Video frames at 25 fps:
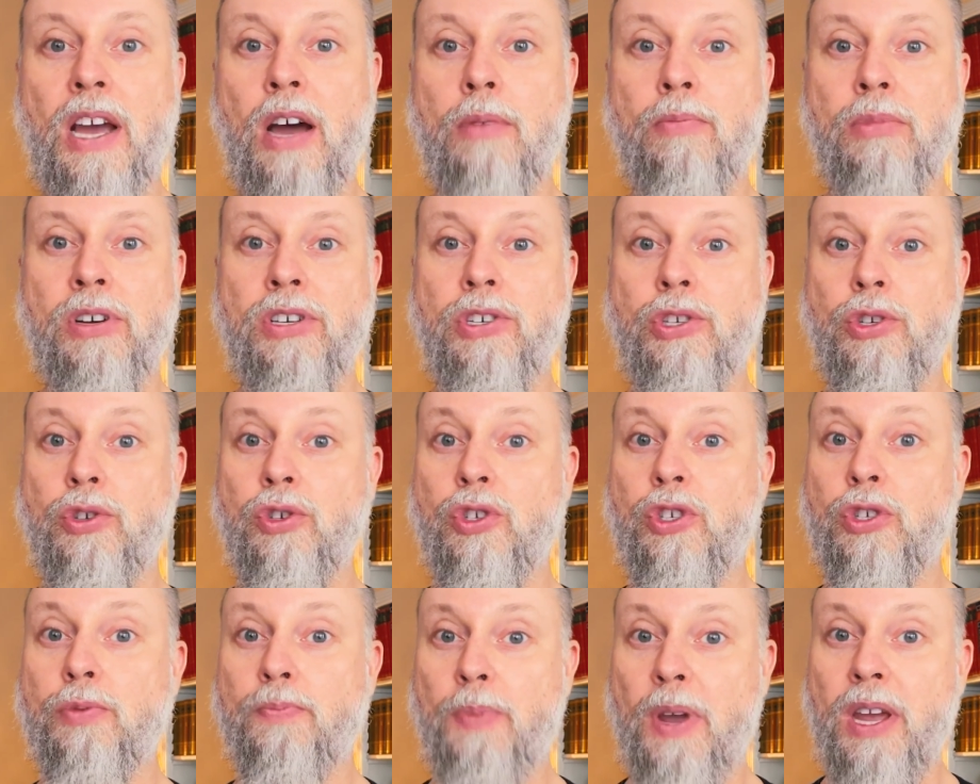how much you
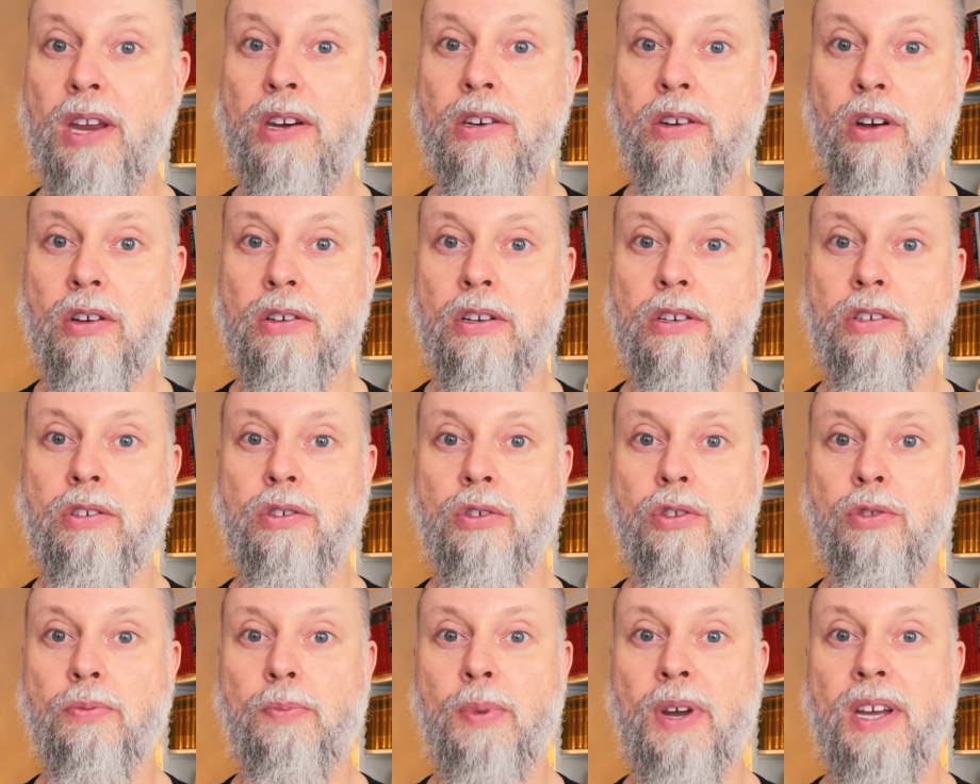spend on a
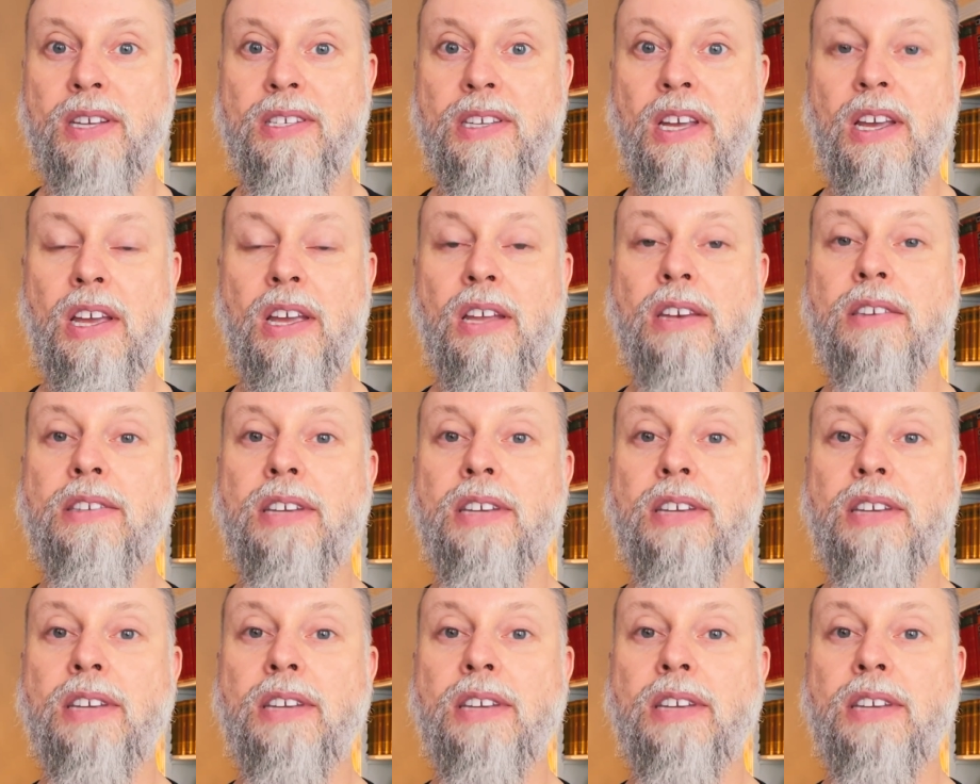toothpaste,